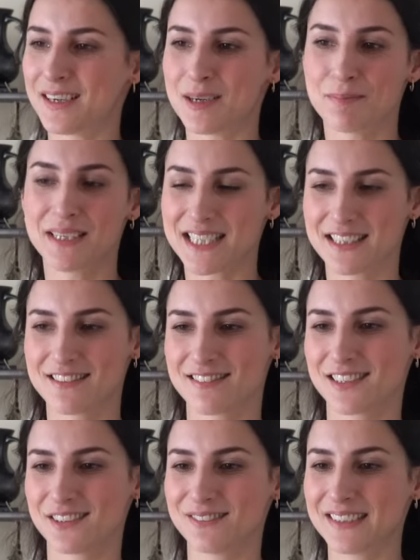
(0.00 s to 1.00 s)
many years
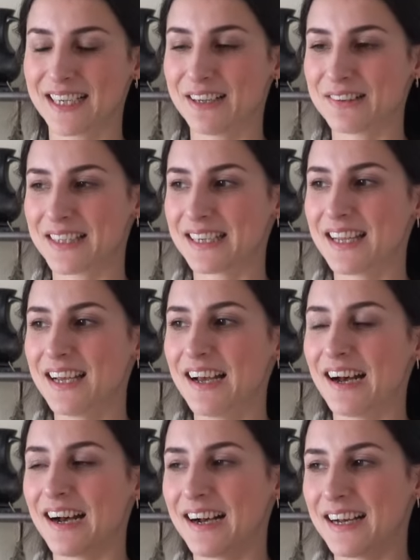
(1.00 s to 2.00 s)
ago now, that
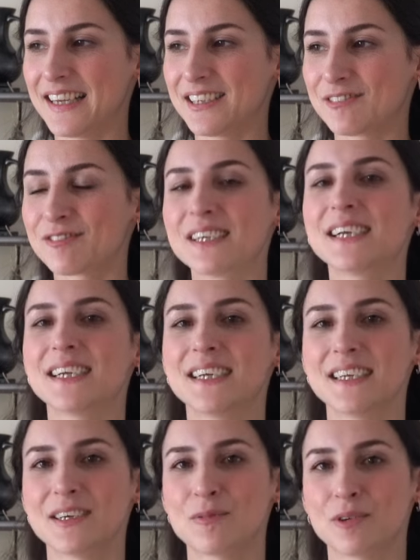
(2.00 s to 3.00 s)
I
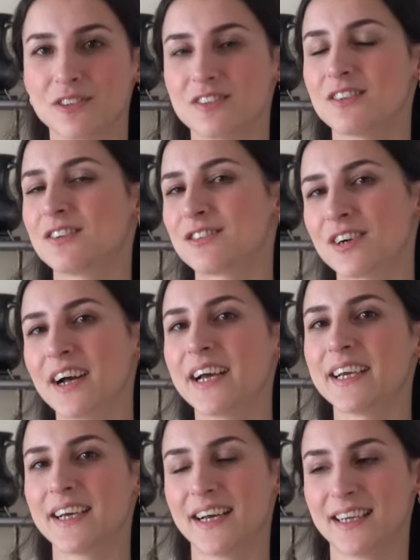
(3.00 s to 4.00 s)
really wanted to try